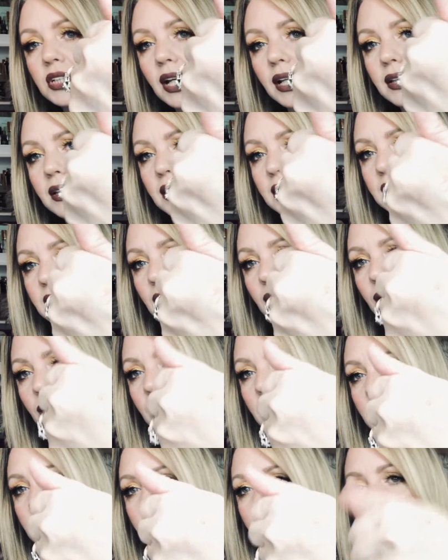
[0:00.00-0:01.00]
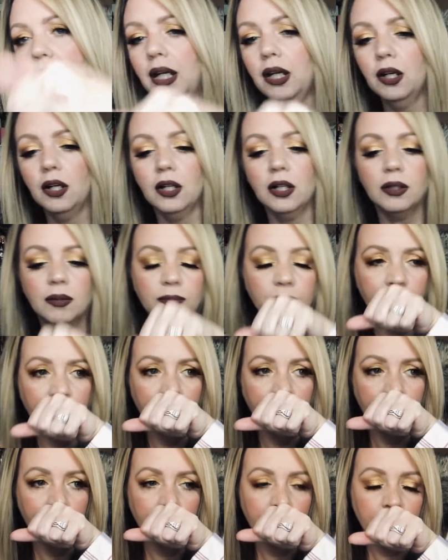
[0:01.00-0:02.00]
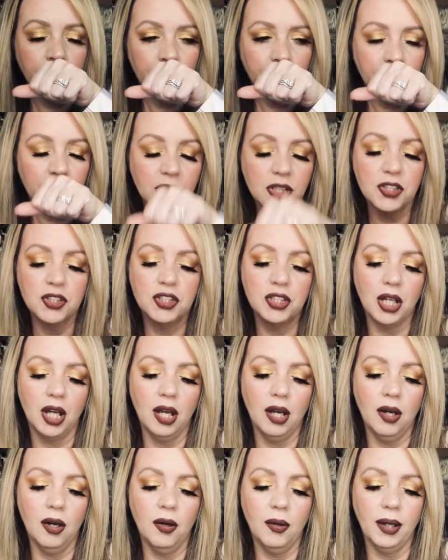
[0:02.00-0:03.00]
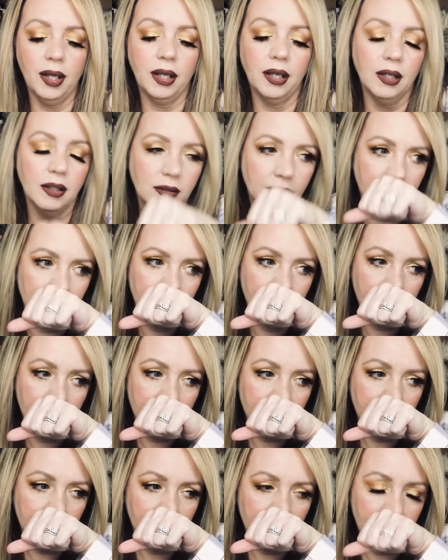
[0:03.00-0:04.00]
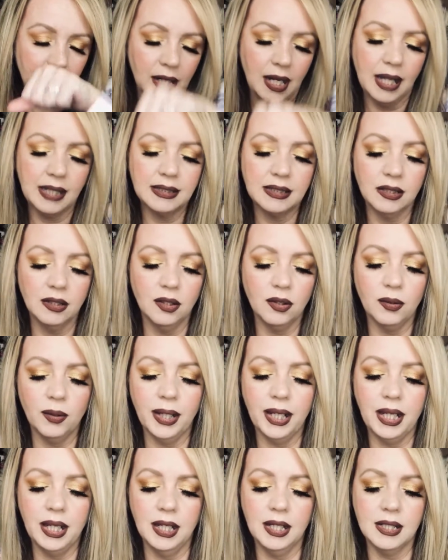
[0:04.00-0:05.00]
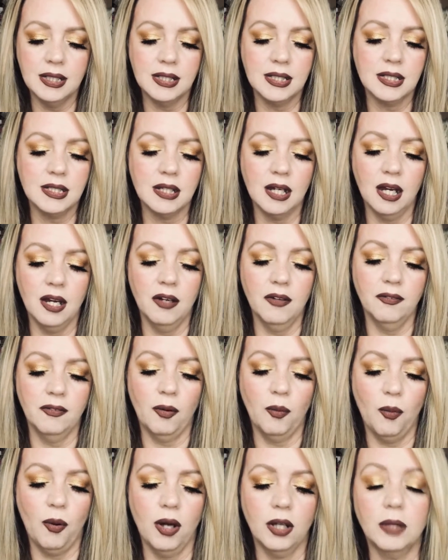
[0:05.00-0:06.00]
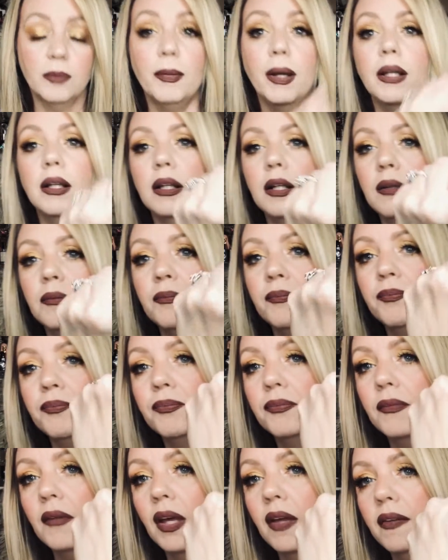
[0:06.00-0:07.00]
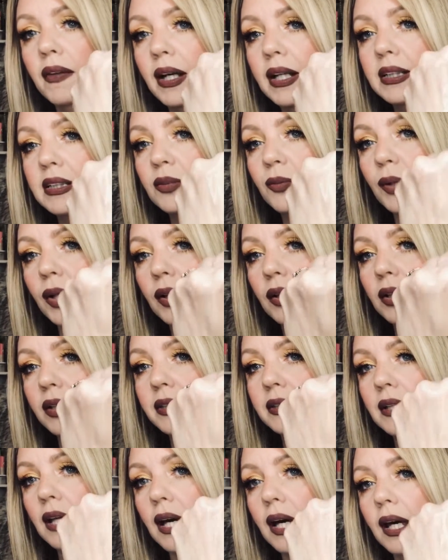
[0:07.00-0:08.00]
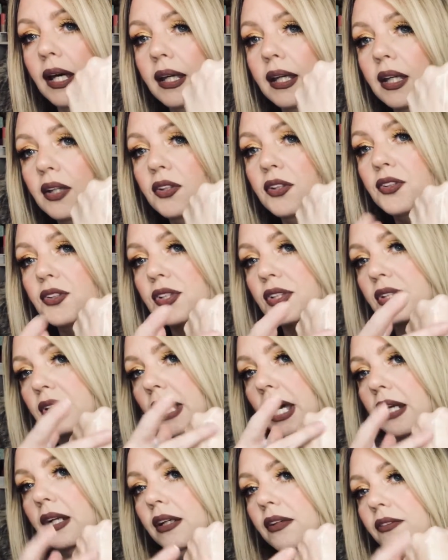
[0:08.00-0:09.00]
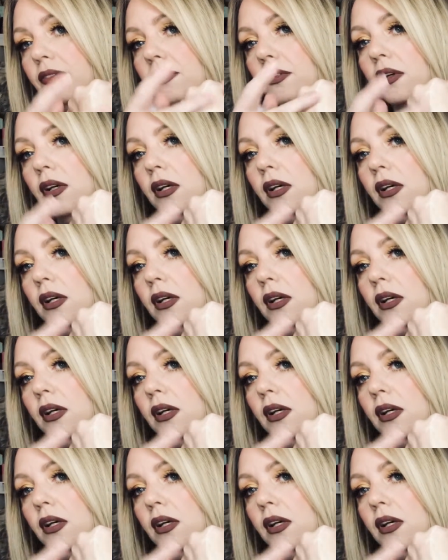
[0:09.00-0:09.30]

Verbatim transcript: like this little clear gel, and it has a little hint of a watermelon, and that's what it looks like, and you just kind of